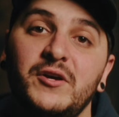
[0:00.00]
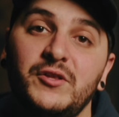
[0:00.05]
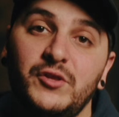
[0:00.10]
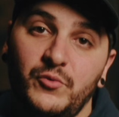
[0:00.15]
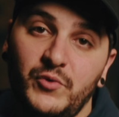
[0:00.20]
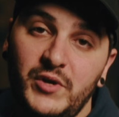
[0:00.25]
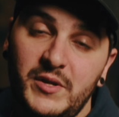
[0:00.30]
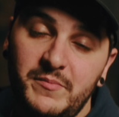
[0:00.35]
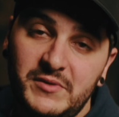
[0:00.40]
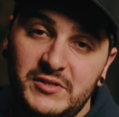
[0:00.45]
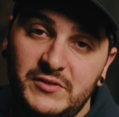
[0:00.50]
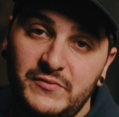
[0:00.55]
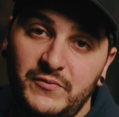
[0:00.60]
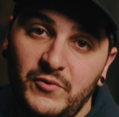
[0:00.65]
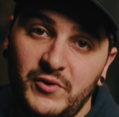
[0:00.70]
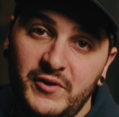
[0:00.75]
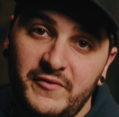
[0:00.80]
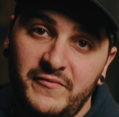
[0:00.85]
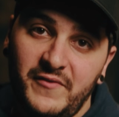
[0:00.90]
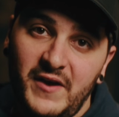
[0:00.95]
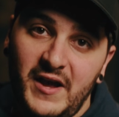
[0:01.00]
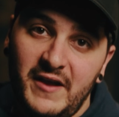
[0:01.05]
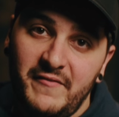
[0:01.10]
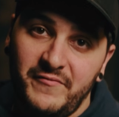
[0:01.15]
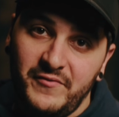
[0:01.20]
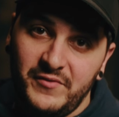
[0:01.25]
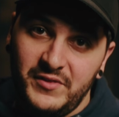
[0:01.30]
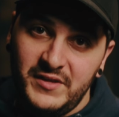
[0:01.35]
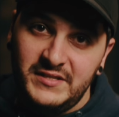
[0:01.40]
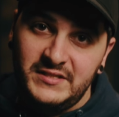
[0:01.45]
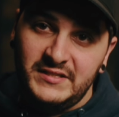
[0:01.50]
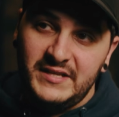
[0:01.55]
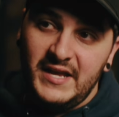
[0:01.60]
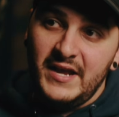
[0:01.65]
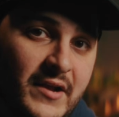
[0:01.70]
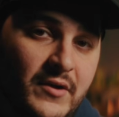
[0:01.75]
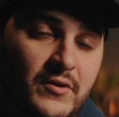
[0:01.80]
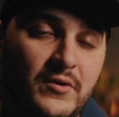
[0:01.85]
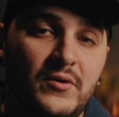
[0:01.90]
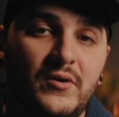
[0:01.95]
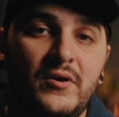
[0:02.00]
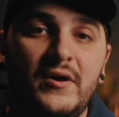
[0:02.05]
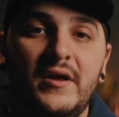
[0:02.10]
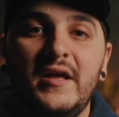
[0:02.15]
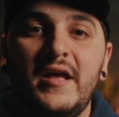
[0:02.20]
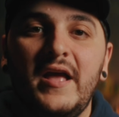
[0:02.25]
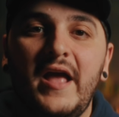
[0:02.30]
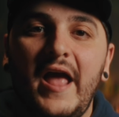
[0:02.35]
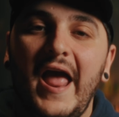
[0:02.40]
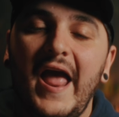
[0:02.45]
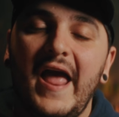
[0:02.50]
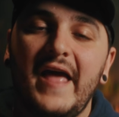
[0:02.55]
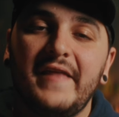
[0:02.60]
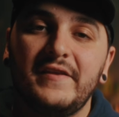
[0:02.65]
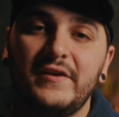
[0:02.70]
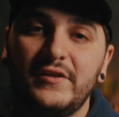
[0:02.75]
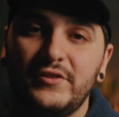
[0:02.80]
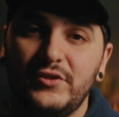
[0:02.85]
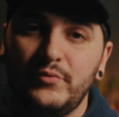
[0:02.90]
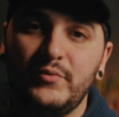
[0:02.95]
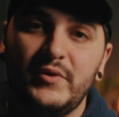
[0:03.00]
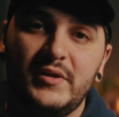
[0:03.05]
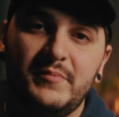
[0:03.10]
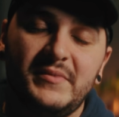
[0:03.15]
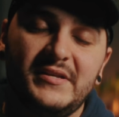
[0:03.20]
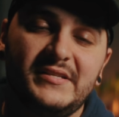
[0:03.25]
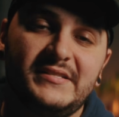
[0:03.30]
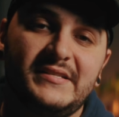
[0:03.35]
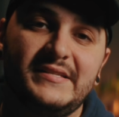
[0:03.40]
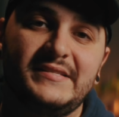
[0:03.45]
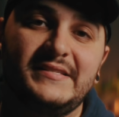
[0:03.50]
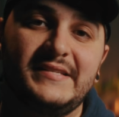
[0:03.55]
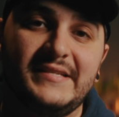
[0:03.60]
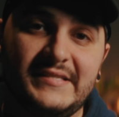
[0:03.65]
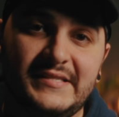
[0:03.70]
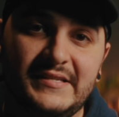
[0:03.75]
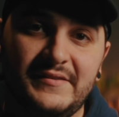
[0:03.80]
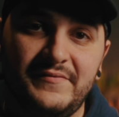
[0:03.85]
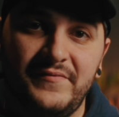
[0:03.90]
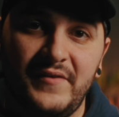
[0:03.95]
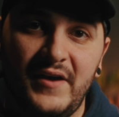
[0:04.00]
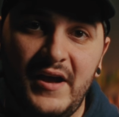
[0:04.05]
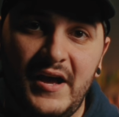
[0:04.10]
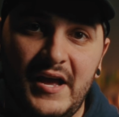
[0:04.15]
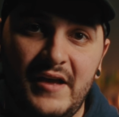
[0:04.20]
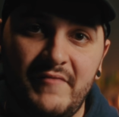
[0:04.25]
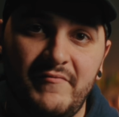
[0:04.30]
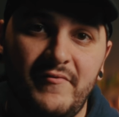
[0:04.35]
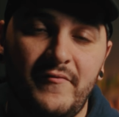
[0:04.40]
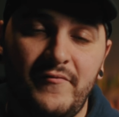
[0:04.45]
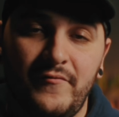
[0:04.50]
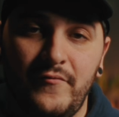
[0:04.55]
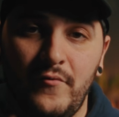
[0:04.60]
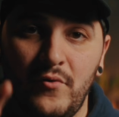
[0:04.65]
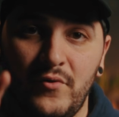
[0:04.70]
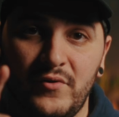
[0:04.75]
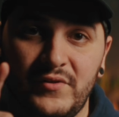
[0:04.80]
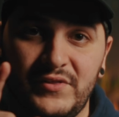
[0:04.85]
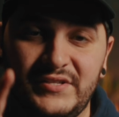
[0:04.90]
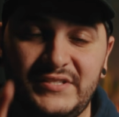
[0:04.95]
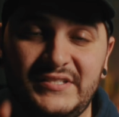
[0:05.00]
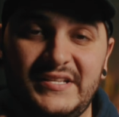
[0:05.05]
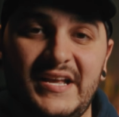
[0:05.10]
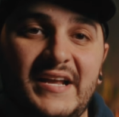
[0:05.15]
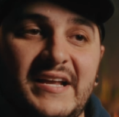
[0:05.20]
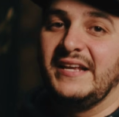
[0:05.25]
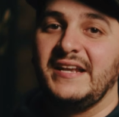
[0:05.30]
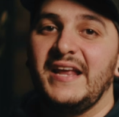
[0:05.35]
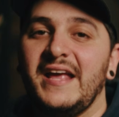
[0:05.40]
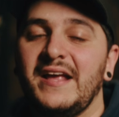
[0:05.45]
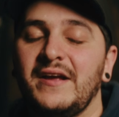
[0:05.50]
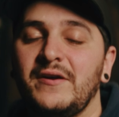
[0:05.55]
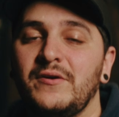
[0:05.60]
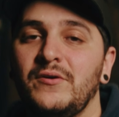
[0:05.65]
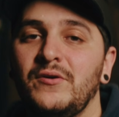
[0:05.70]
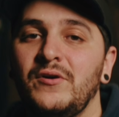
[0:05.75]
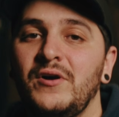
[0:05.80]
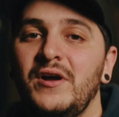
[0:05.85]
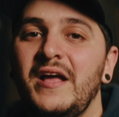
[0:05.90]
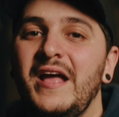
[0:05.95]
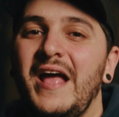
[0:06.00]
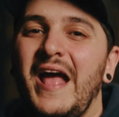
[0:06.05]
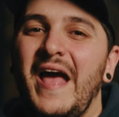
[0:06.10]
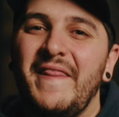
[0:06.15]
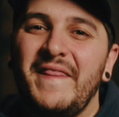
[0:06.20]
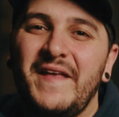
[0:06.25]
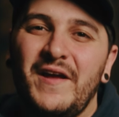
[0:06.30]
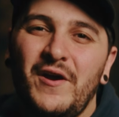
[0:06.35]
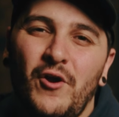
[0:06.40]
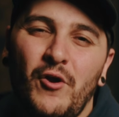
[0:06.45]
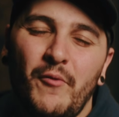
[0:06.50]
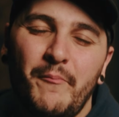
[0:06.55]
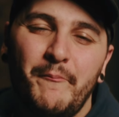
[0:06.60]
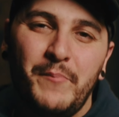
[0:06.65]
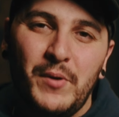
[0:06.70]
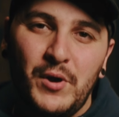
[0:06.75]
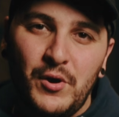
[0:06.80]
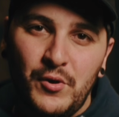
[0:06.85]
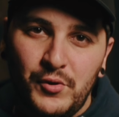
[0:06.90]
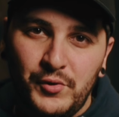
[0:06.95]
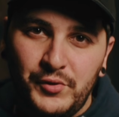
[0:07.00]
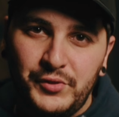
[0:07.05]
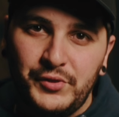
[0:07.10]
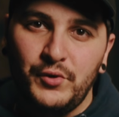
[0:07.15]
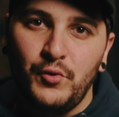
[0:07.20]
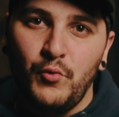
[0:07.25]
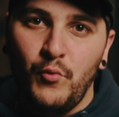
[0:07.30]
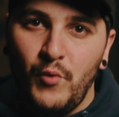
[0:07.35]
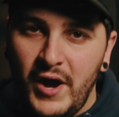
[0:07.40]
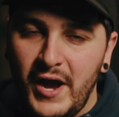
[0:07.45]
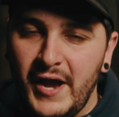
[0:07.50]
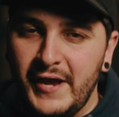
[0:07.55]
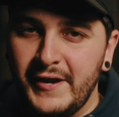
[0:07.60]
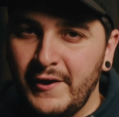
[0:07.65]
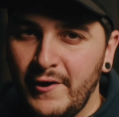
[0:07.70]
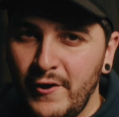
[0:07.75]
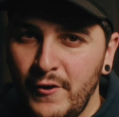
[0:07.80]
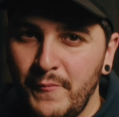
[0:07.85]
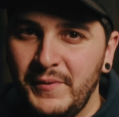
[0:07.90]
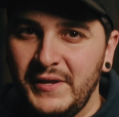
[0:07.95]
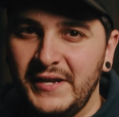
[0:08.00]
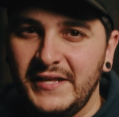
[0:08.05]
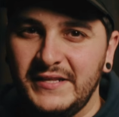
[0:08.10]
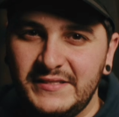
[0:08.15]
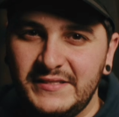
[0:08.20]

on the Remus 45 for this angle and the Remus 65 for the second angle, and they are both wide open at